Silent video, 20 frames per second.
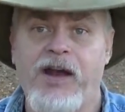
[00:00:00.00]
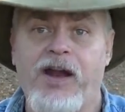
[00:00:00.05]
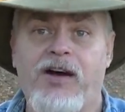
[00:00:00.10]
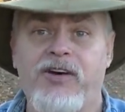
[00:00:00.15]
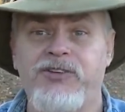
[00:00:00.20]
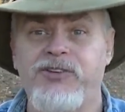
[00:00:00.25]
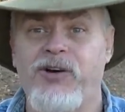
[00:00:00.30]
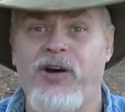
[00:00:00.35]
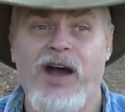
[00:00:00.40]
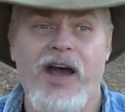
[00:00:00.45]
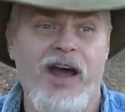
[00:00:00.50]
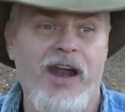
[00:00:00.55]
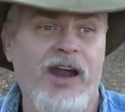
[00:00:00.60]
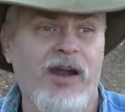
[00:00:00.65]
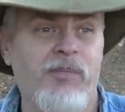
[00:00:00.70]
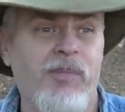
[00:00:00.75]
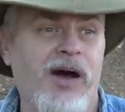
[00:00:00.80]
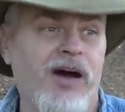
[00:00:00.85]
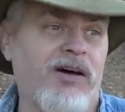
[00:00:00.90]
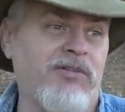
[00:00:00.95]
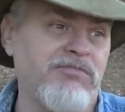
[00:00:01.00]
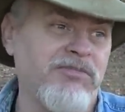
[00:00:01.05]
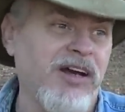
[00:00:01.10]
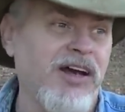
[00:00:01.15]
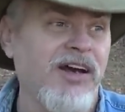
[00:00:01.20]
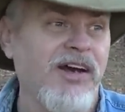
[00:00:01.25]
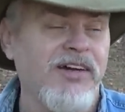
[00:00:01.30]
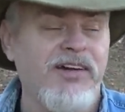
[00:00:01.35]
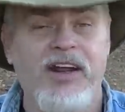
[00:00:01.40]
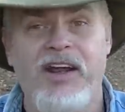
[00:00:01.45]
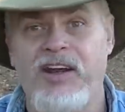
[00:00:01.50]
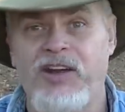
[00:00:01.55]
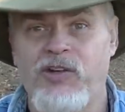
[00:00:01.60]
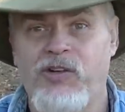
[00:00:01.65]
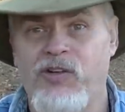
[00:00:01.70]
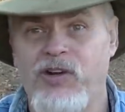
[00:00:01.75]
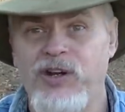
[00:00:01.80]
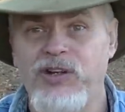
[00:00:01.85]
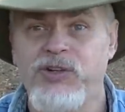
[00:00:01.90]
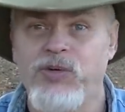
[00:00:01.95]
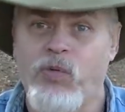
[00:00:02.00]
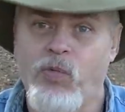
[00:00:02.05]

It also added about ten degrees